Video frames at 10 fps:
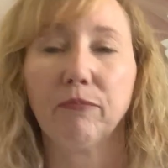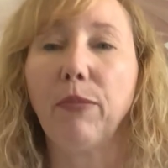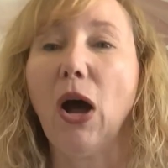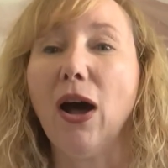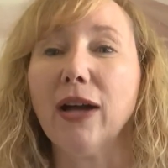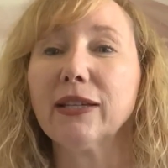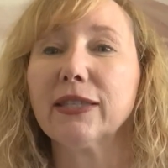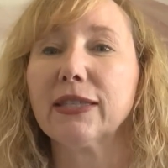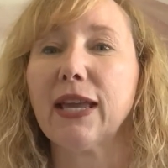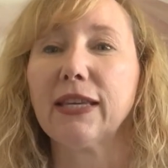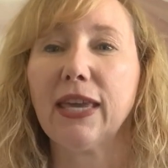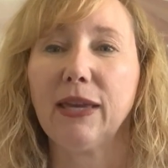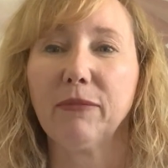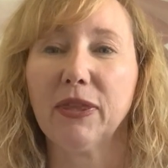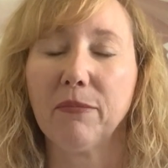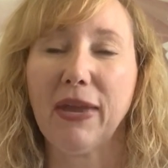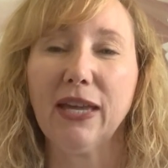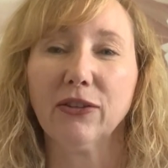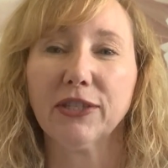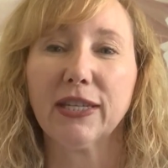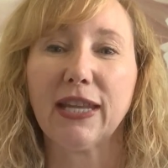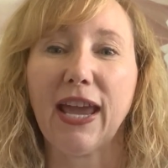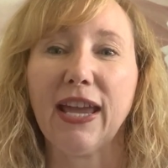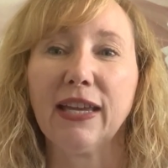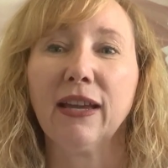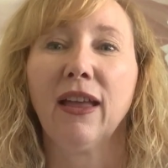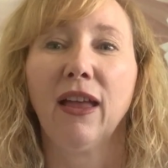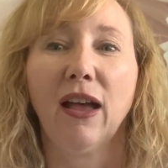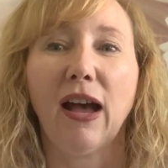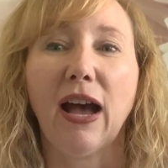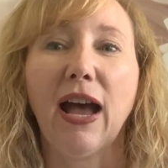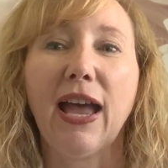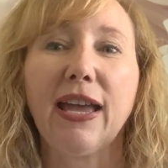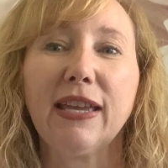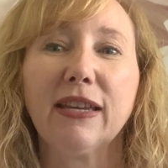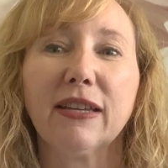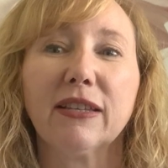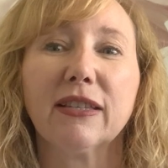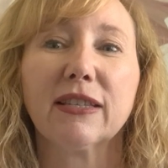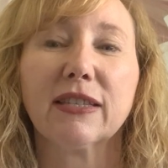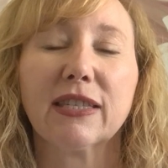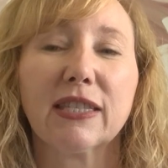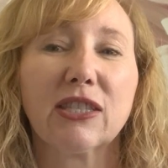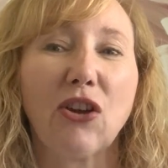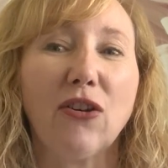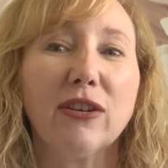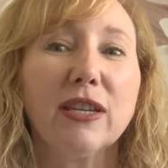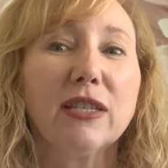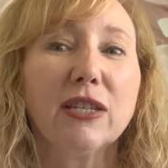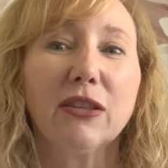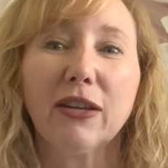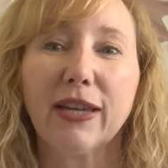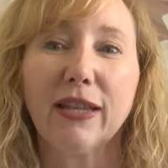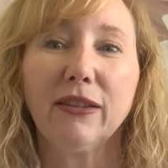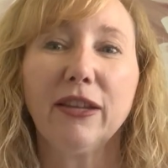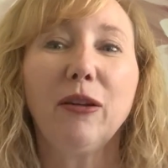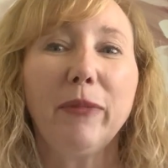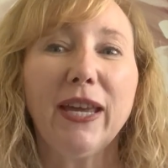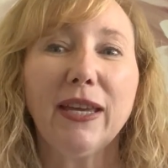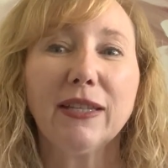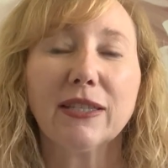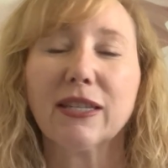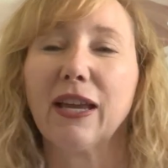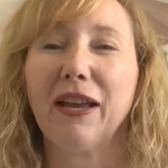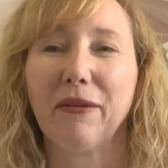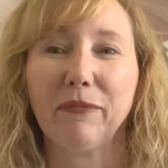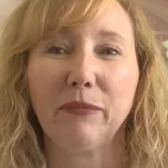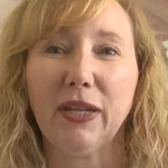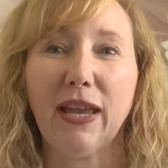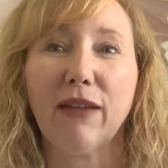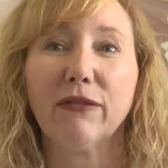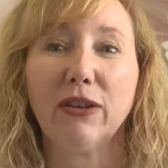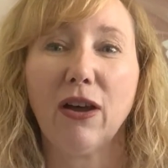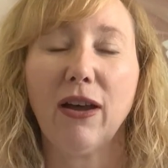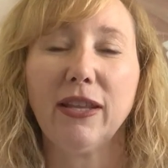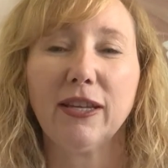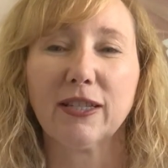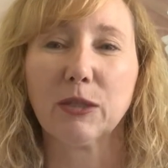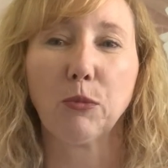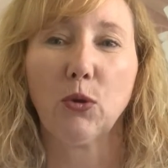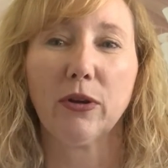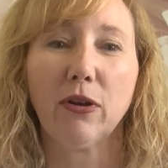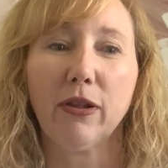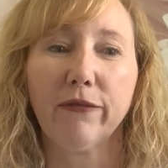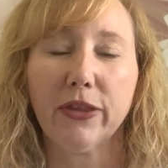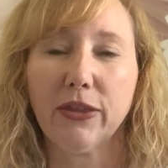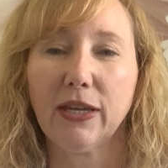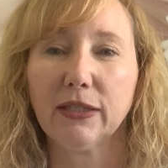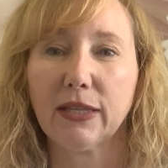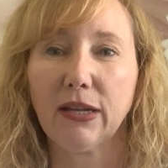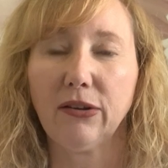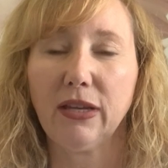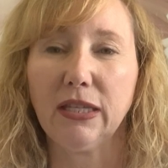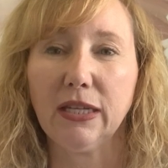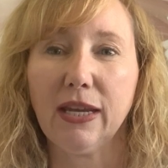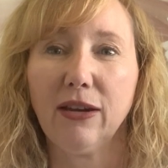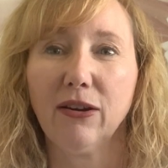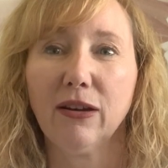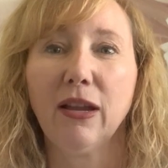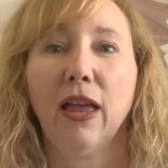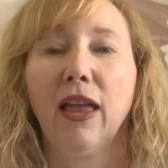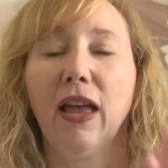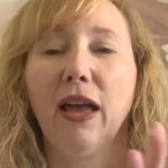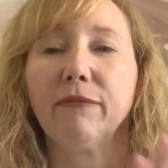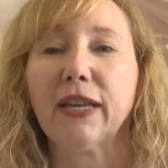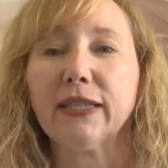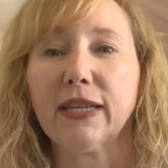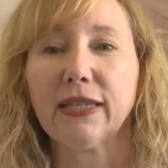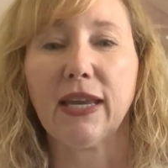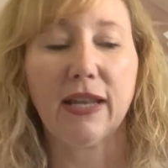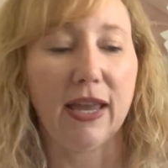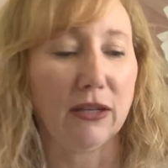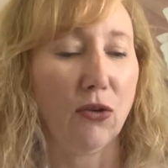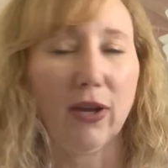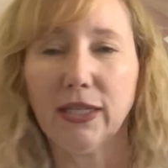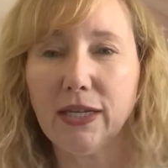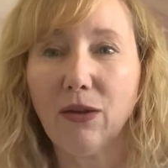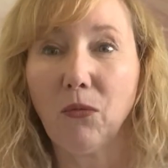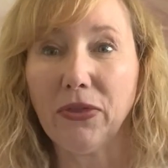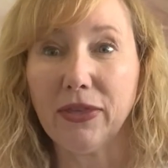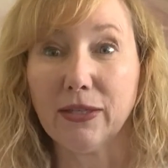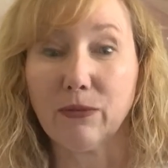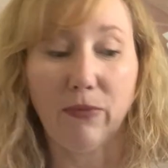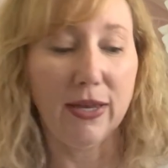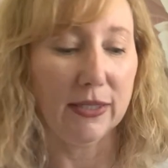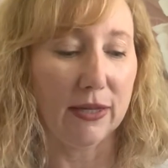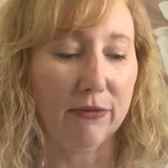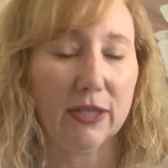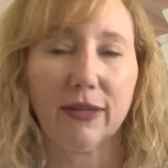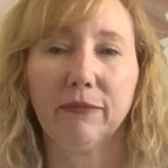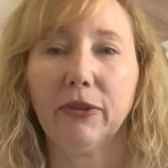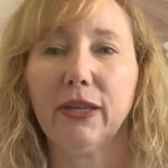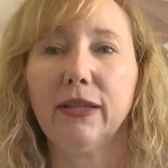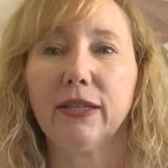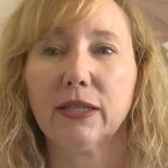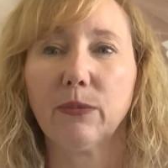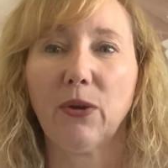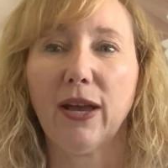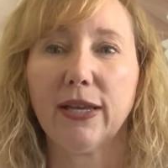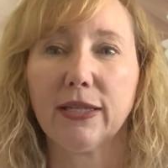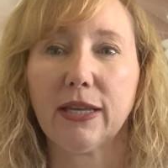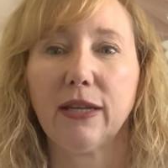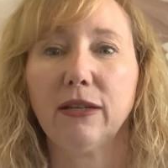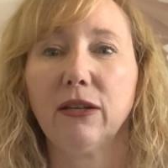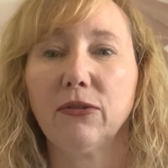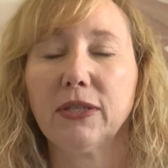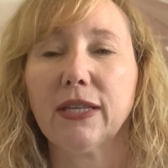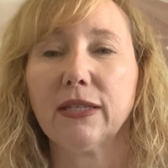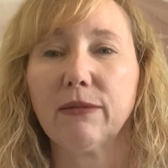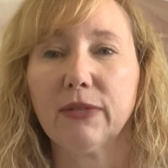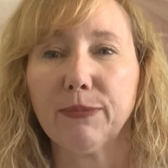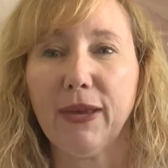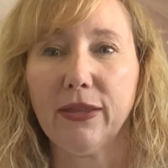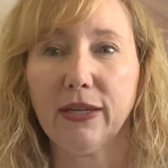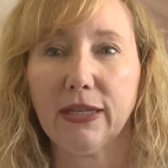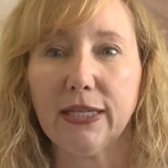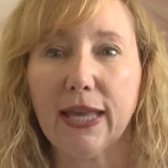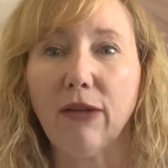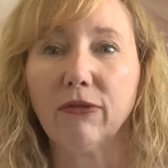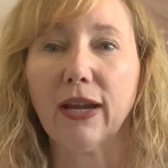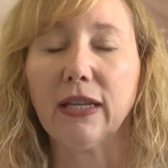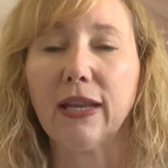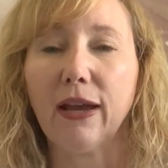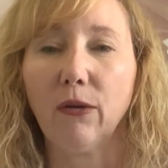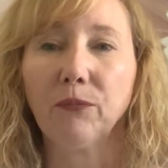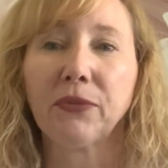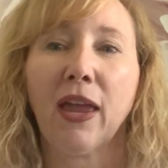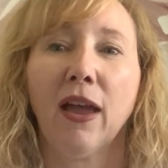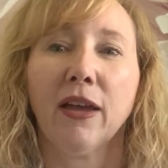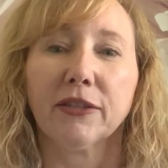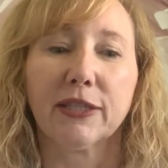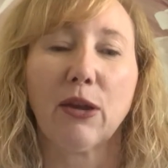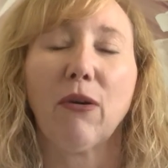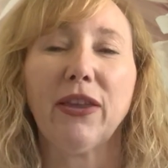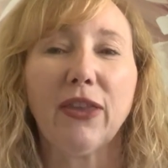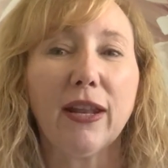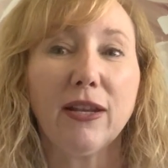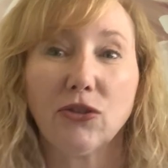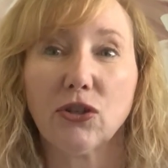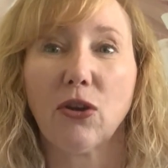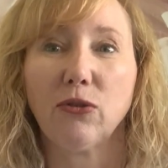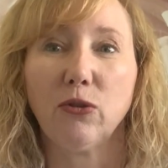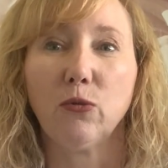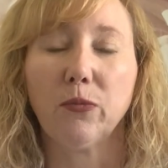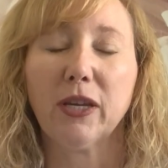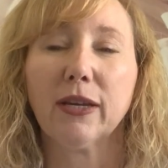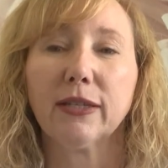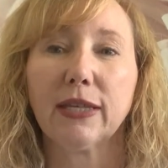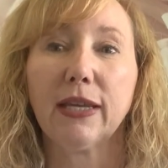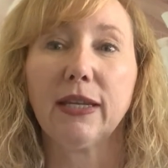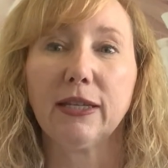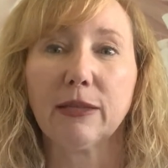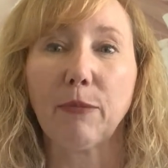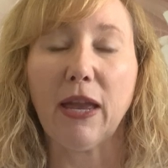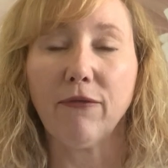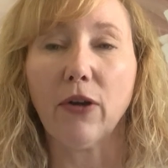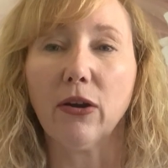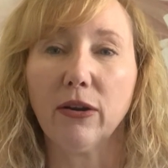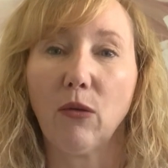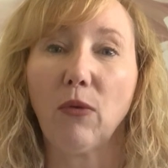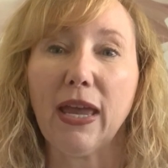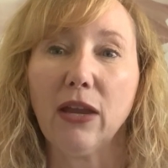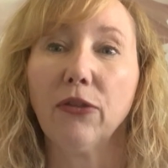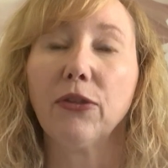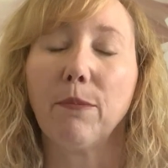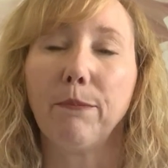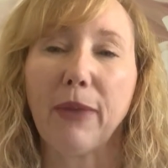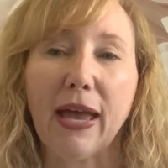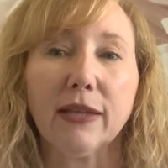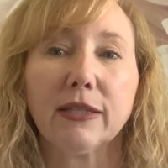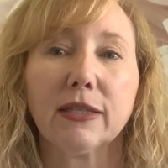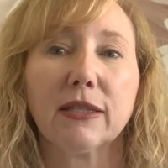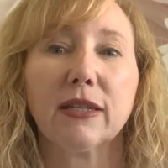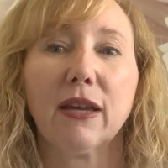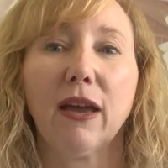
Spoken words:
box that came in the mail today. I started to look at a little bit, but I have not explored all of the things that are in here. As I said, I had no idea what this was. I was completely surprised. I didn't know since he was mailing these out right now. So I thought I'd show you because it is by far and away the best